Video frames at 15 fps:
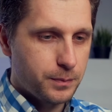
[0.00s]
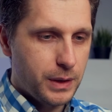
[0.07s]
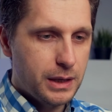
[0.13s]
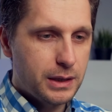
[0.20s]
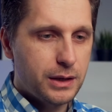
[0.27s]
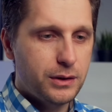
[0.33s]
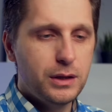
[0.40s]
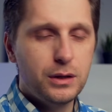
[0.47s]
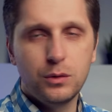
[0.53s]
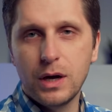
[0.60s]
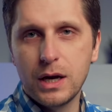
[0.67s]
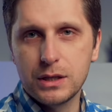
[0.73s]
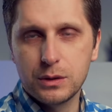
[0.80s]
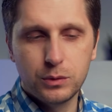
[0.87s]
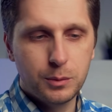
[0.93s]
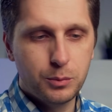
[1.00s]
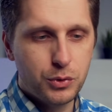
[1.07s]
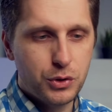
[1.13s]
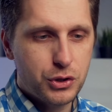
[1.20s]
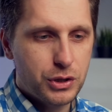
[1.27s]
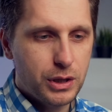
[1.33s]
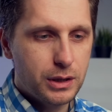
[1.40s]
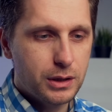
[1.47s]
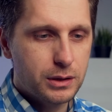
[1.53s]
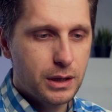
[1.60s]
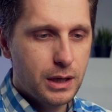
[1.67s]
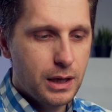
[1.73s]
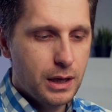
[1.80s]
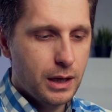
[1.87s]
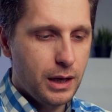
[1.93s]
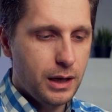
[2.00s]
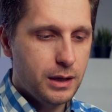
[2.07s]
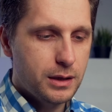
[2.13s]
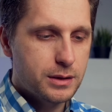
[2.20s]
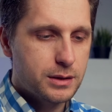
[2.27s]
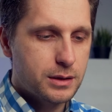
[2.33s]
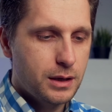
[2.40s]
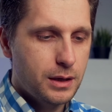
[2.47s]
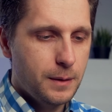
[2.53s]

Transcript: And I think you guys will appreciate it, as